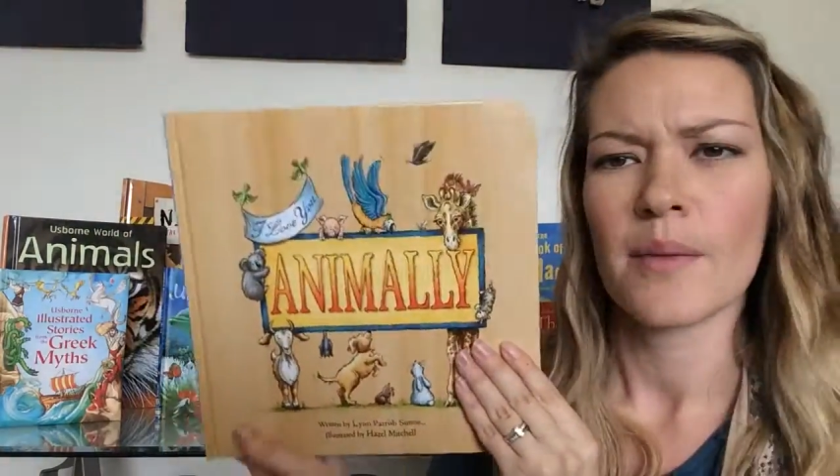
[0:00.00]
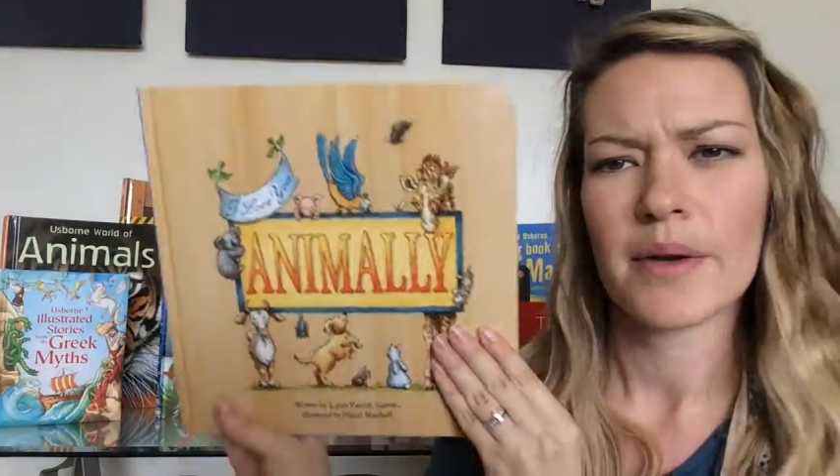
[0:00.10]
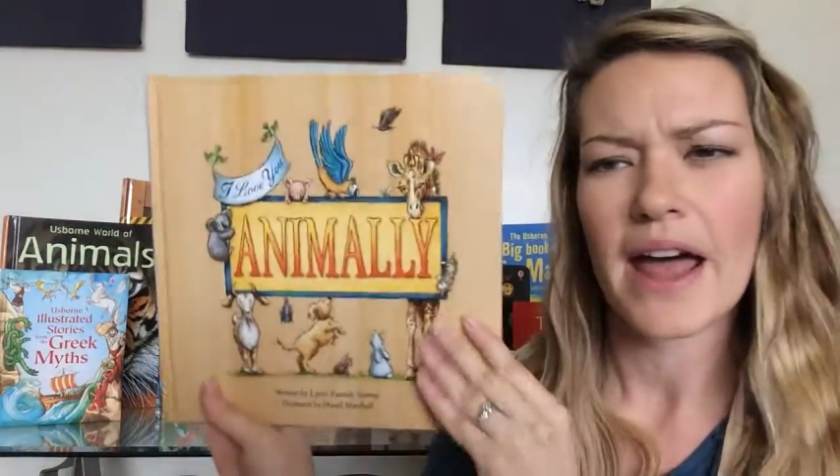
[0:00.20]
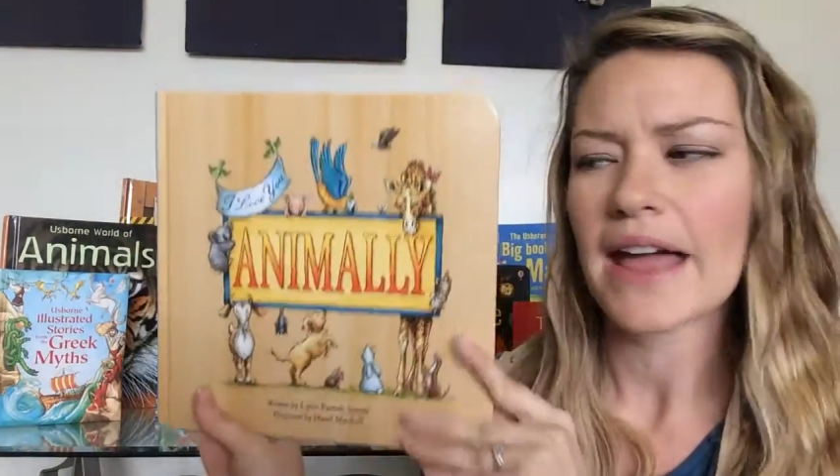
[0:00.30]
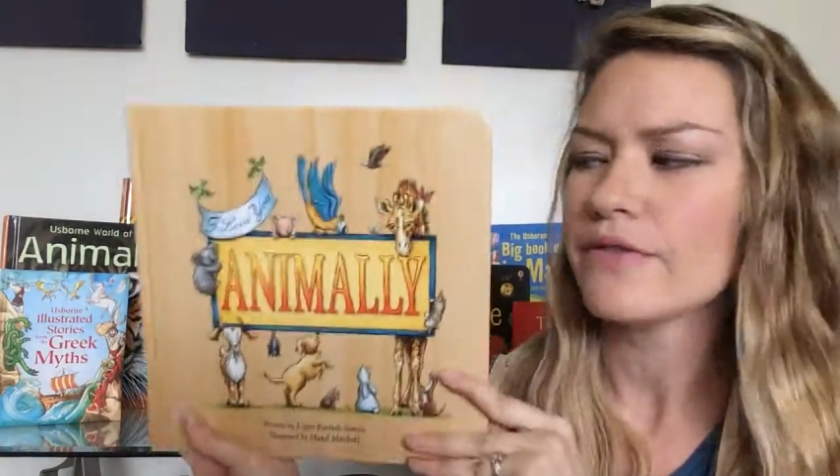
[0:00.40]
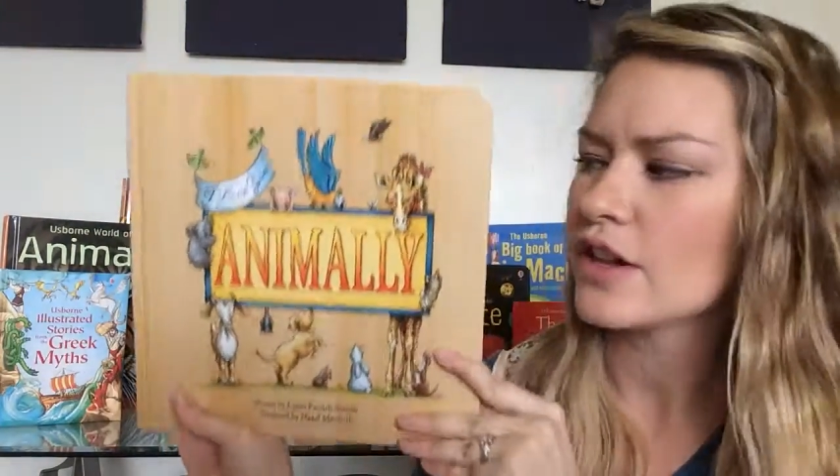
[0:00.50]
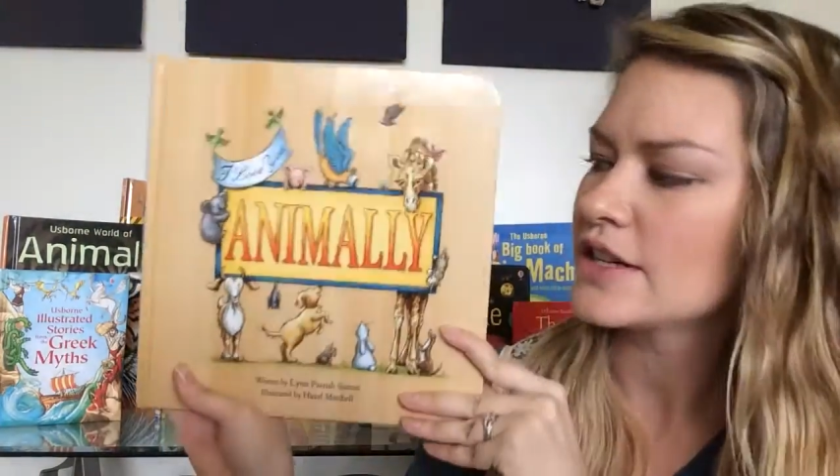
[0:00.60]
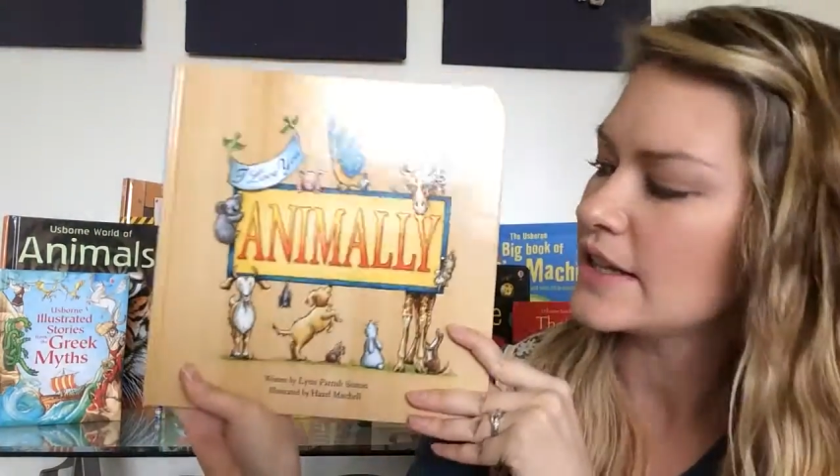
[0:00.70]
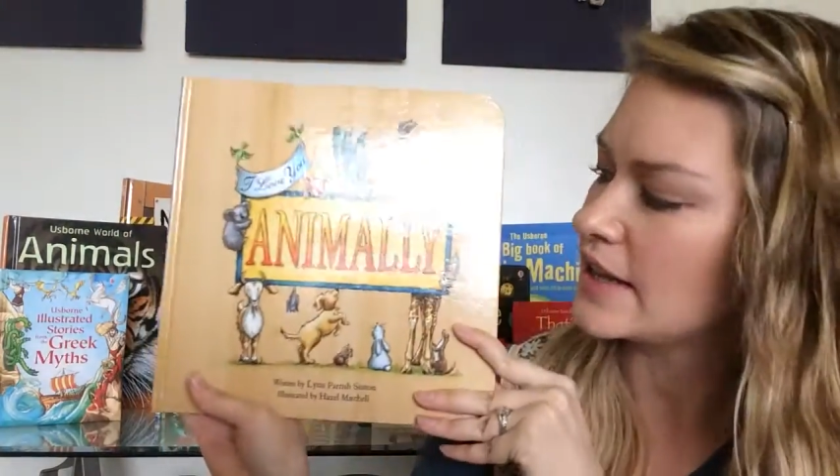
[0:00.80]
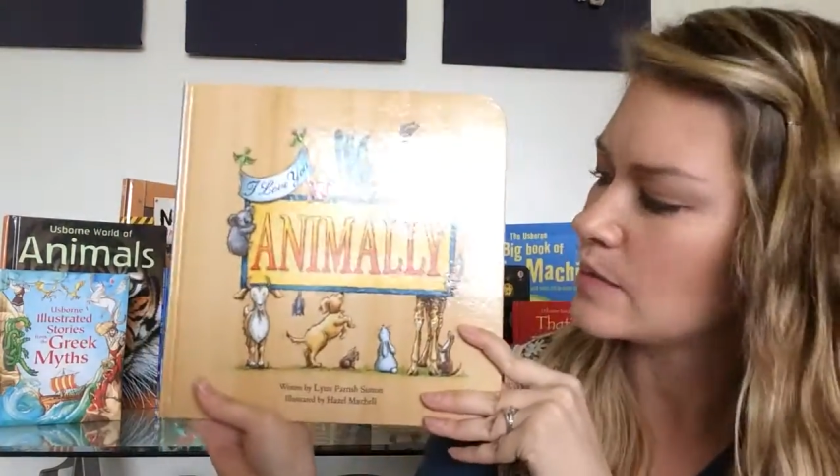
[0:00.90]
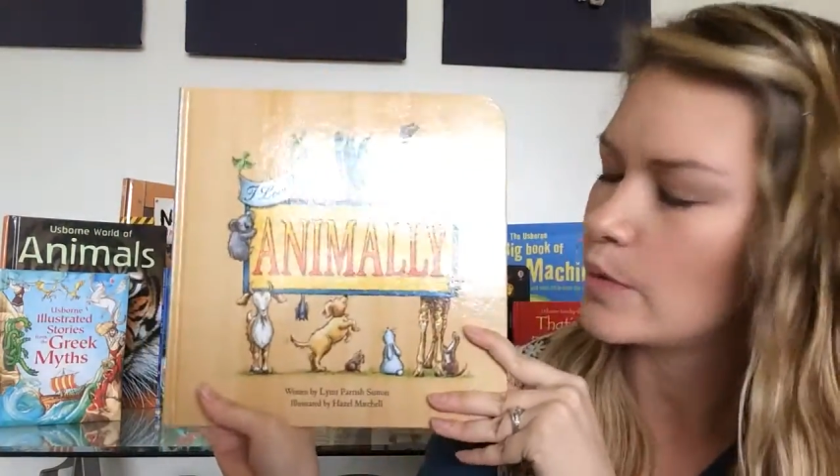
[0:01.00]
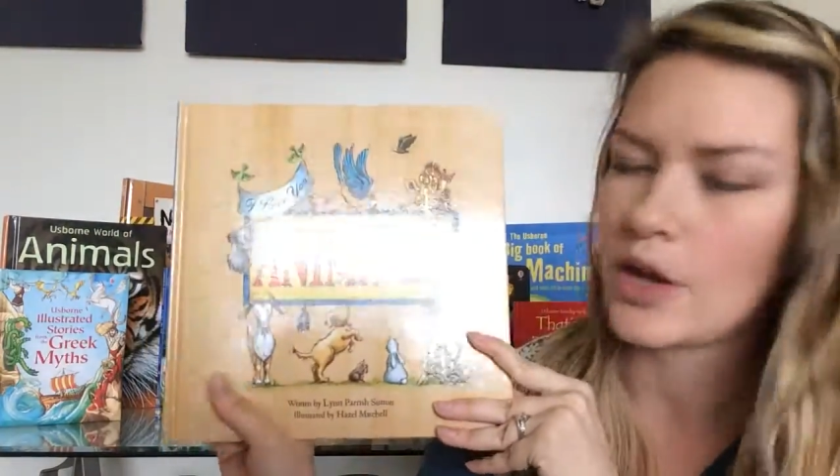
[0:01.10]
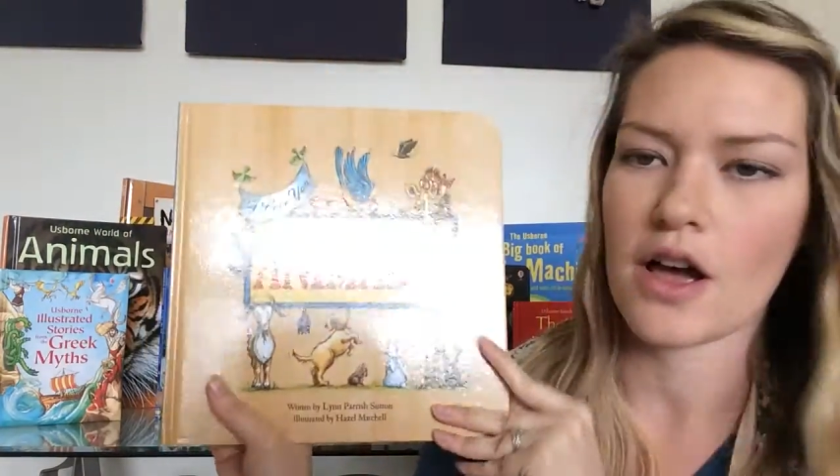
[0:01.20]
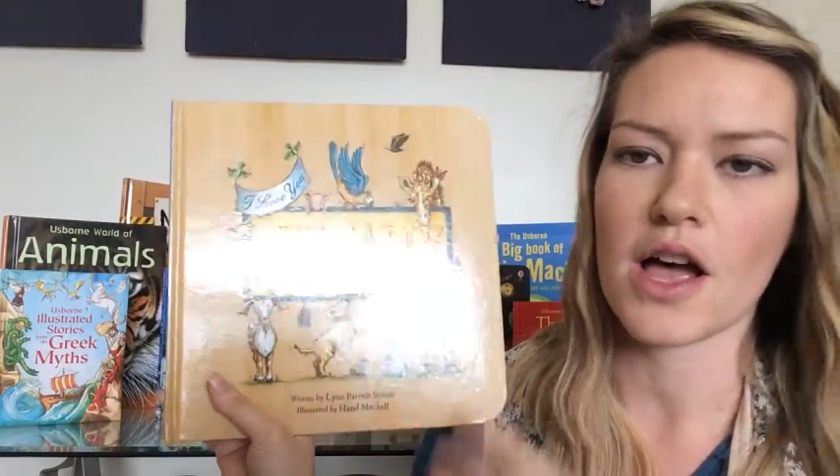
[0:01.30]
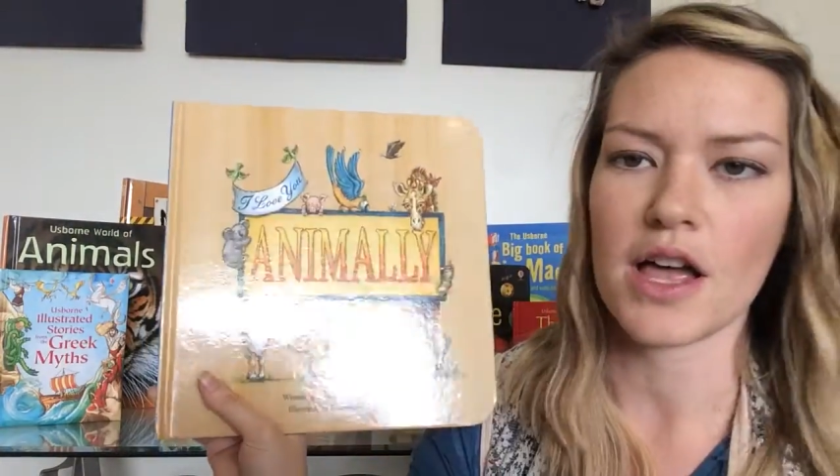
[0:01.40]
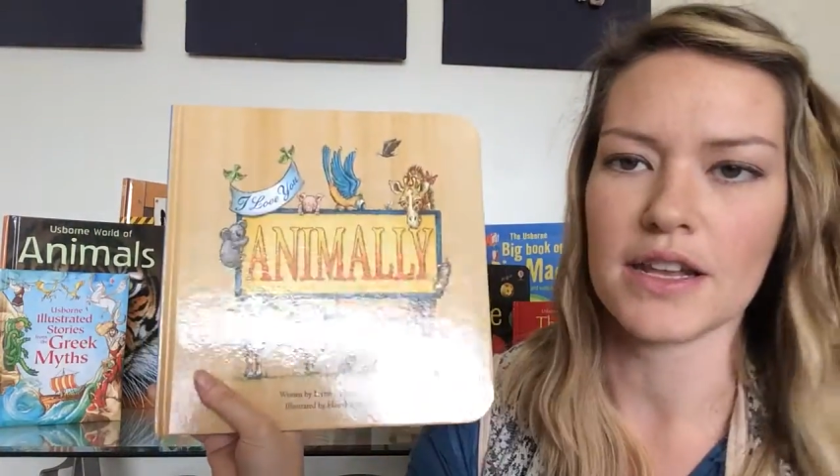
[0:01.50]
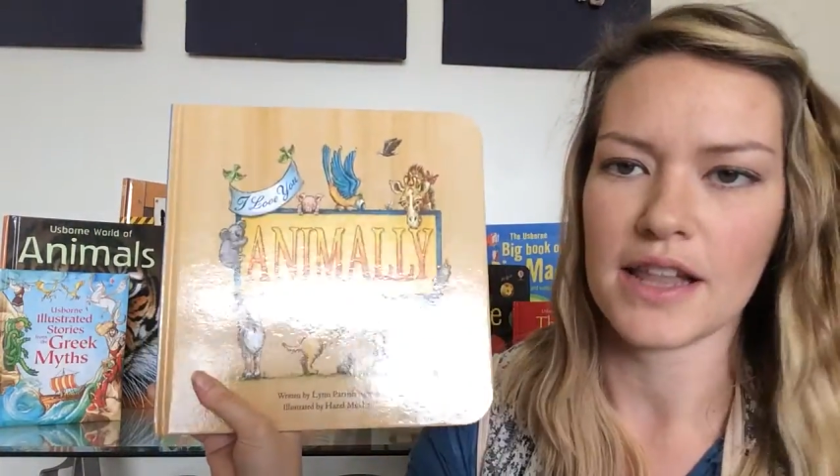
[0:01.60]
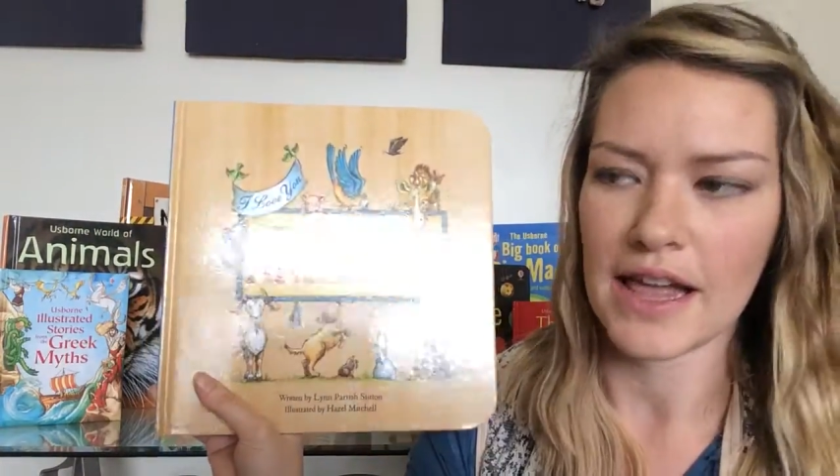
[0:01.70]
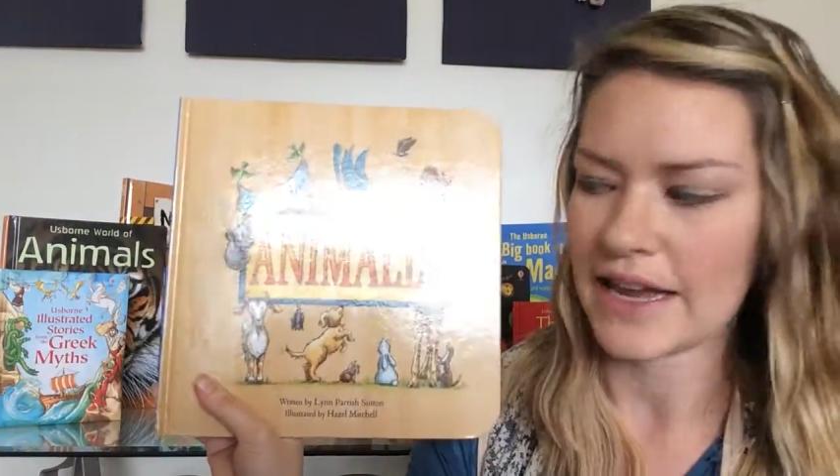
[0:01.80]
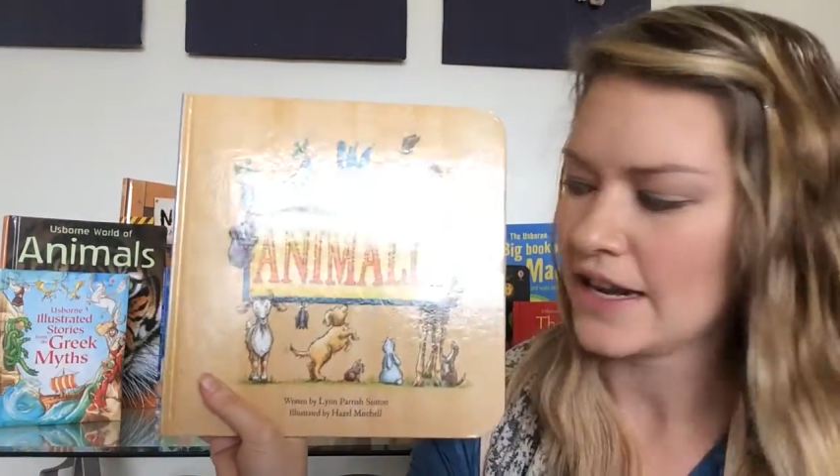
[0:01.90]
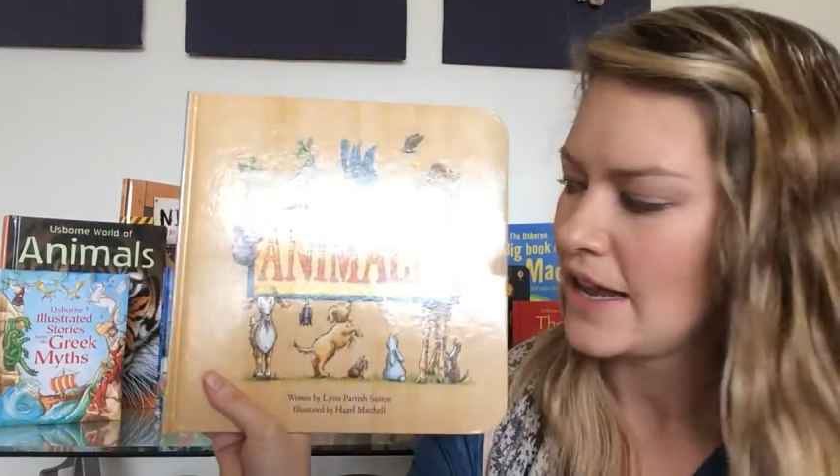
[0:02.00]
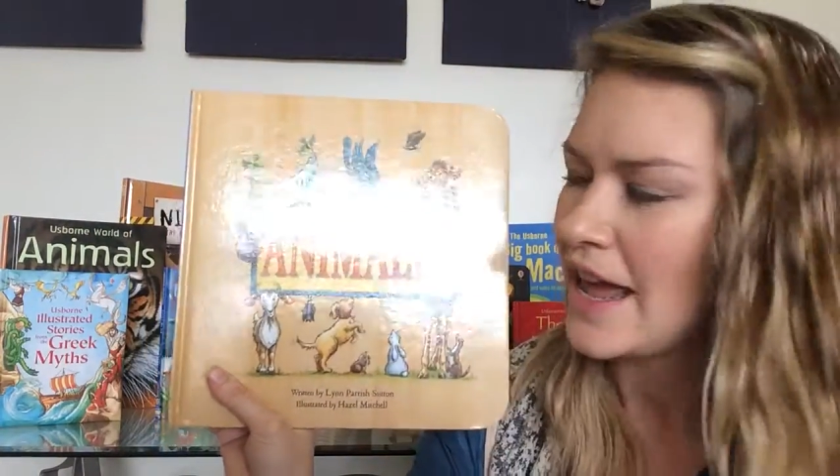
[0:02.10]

but I've looked at this book online